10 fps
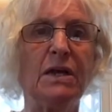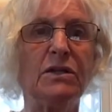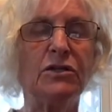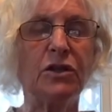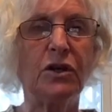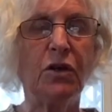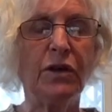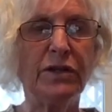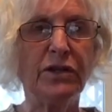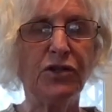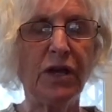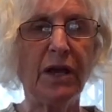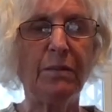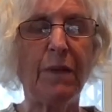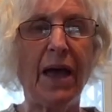to go to the
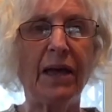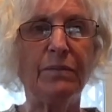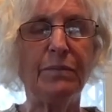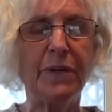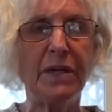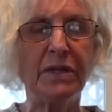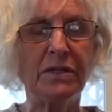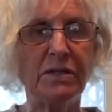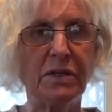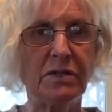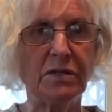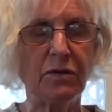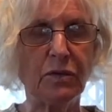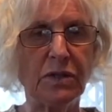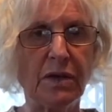gym and be consistent
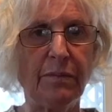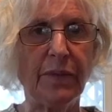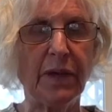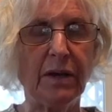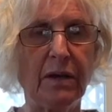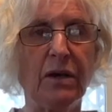with something.